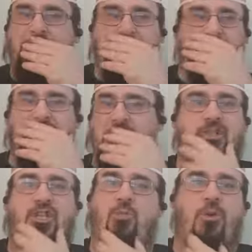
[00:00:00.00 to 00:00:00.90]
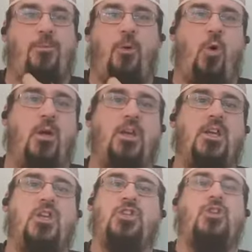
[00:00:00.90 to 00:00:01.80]
They literally just want a port.
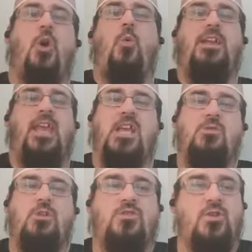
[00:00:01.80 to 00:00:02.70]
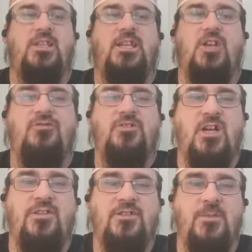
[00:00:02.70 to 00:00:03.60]
So no one cares what goes on in the
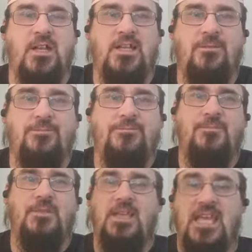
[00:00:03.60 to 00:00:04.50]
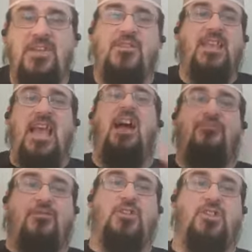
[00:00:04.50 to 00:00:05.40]
countryside of Somalia. Even the
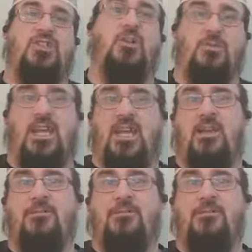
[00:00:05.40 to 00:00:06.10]
Africans don't care.